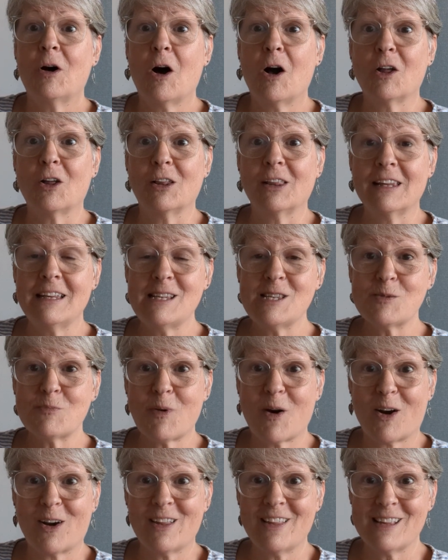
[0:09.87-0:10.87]
at least
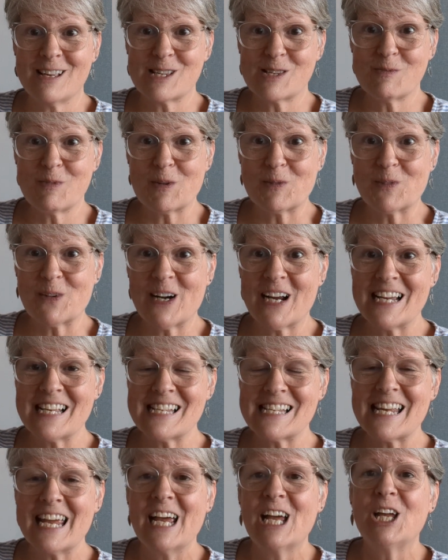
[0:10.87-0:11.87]
part of this
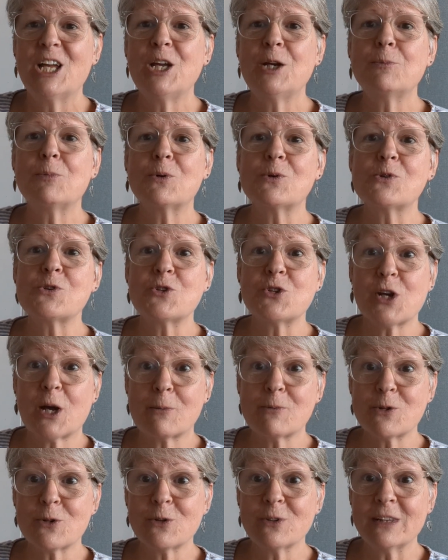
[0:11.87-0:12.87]
memorized. Hebrews
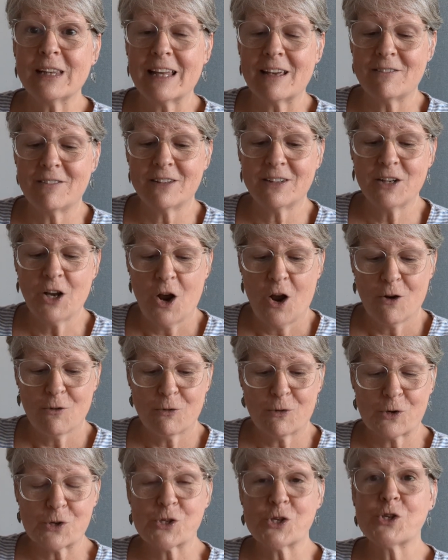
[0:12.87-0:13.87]
chapter 11,
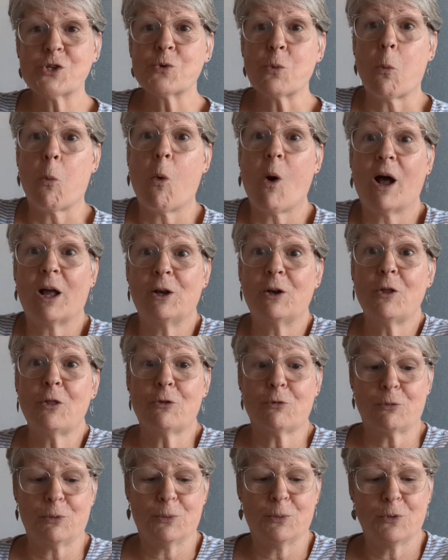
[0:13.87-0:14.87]
verses 1
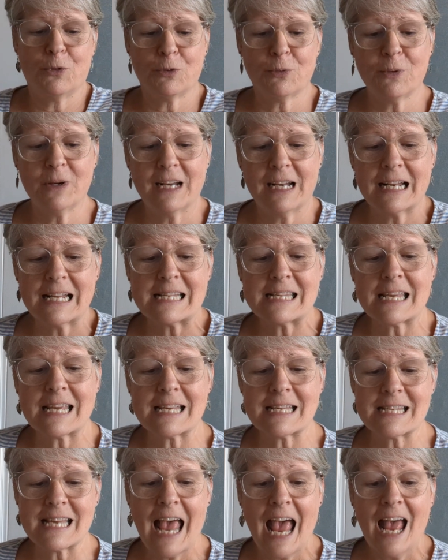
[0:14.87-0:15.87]
through 3. And it
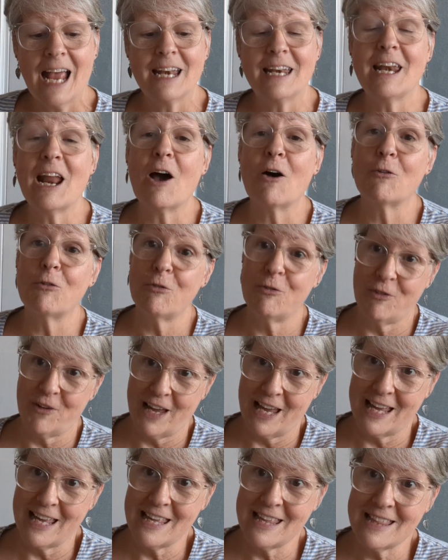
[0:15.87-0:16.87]
says, "Now
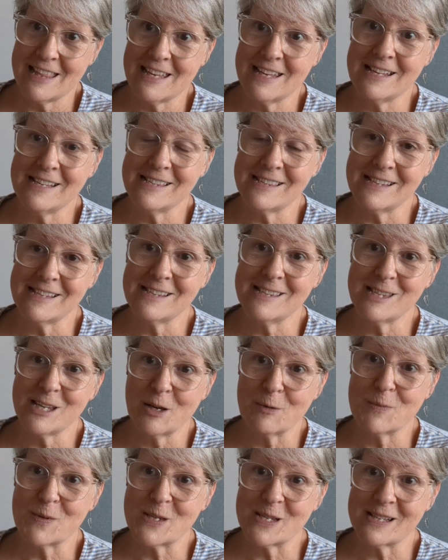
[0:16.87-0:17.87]
faith is the
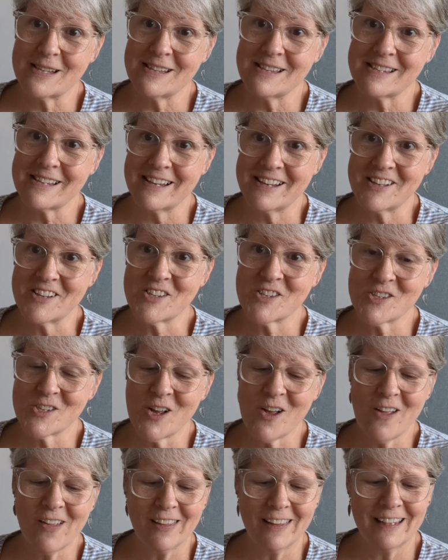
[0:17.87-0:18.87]
substance, it's
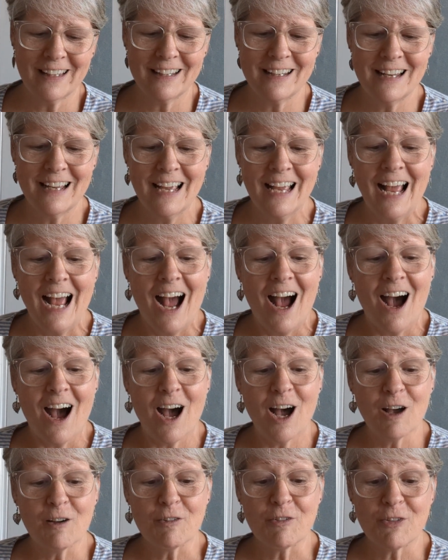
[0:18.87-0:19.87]
solid,
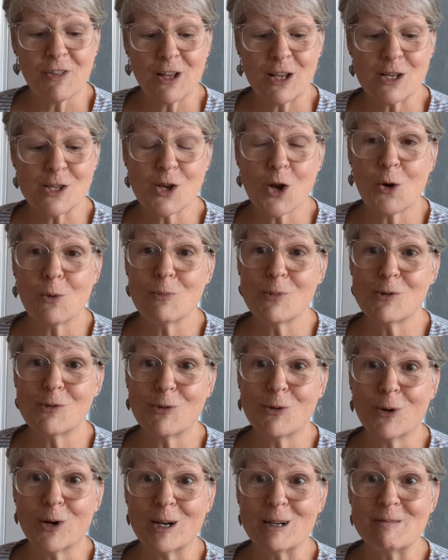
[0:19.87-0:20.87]
of things hoped
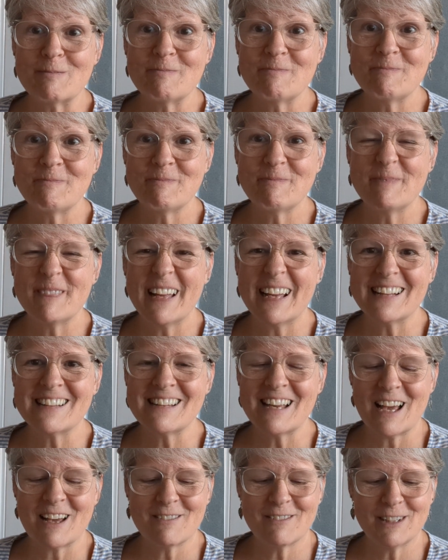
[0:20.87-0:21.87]
for."
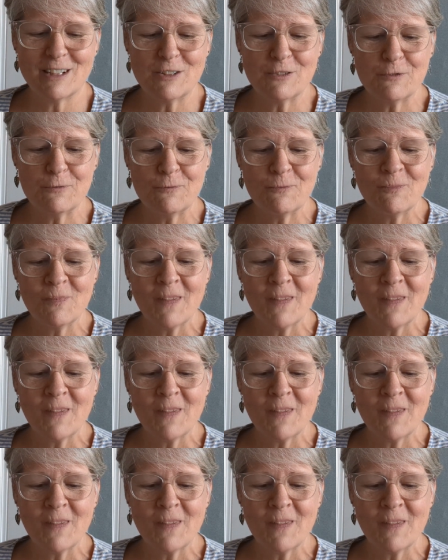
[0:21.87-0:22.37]
That's heaven.